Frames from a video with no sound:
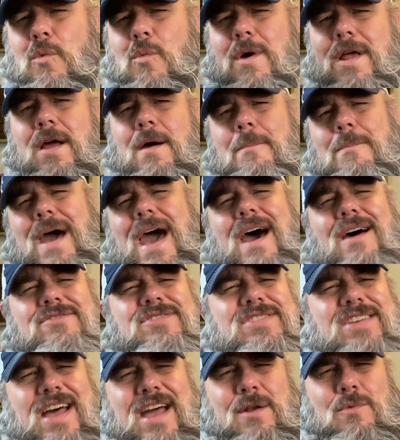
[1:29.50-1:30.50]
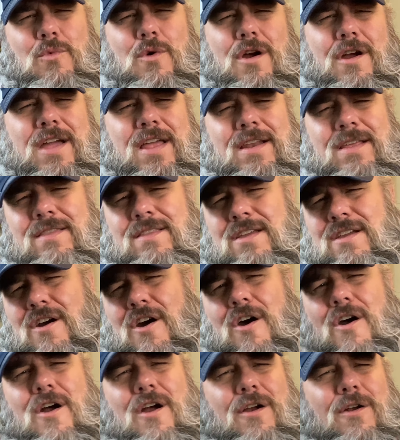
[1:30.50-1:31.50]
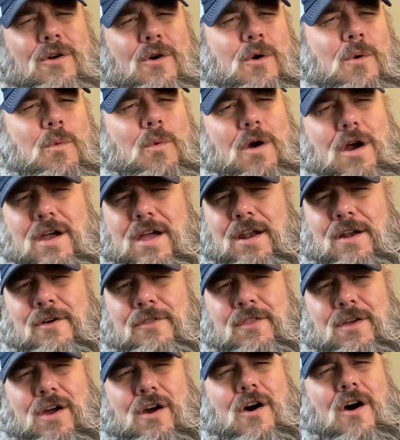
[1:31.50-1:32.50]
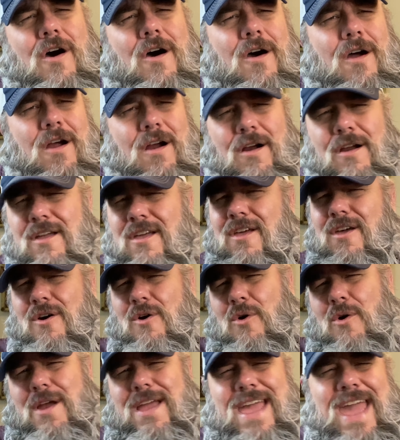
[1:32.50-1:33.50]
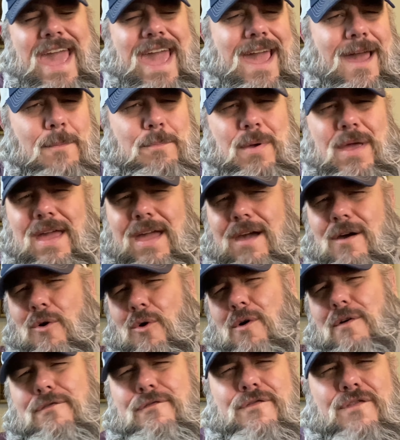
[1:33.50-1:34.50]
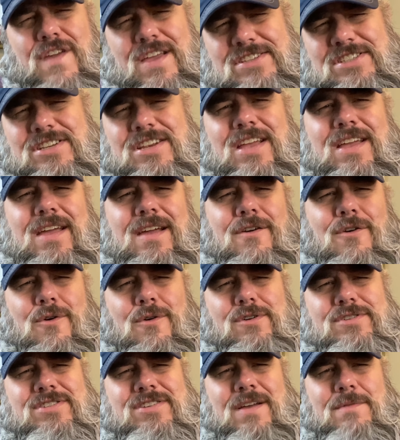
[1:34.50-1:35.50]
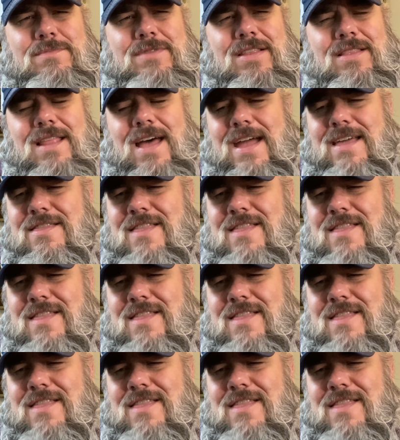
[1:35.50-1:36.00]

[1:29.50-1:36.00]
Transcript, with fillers: when I'm outside working in the yard or working on the car or camping or fishing or something like